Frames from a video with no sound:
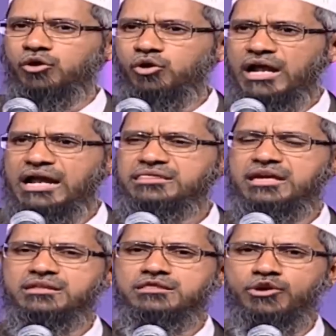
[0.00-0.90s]
The Quran
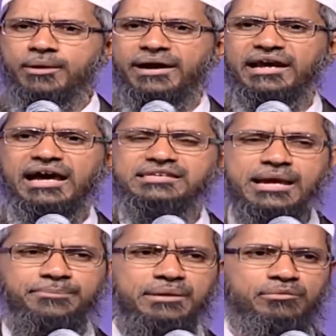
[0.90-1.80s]
says in Surah Baqarah,
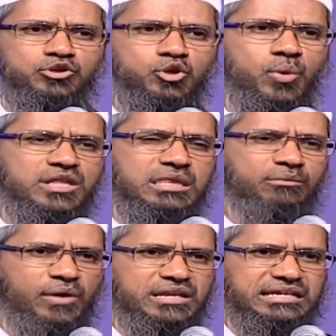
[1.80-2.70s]
chapter number 2, verse
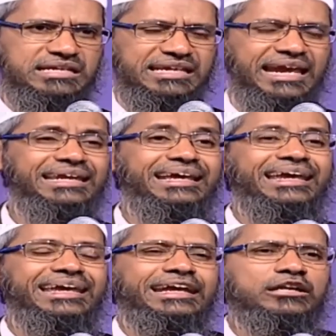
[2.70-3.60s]
number
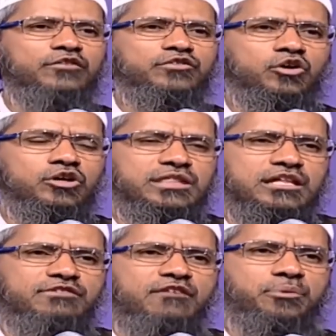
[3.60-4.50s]
168, eat of the good
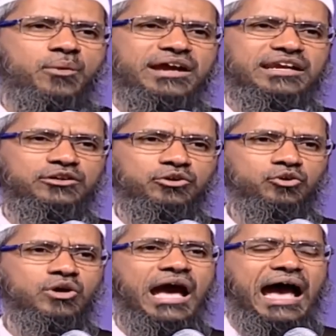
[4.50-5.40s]
things we have provided to
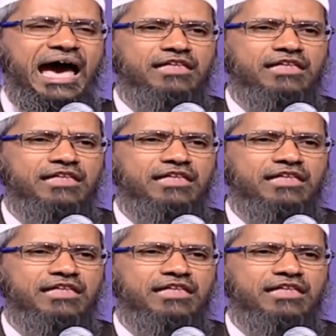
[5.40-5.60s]
you.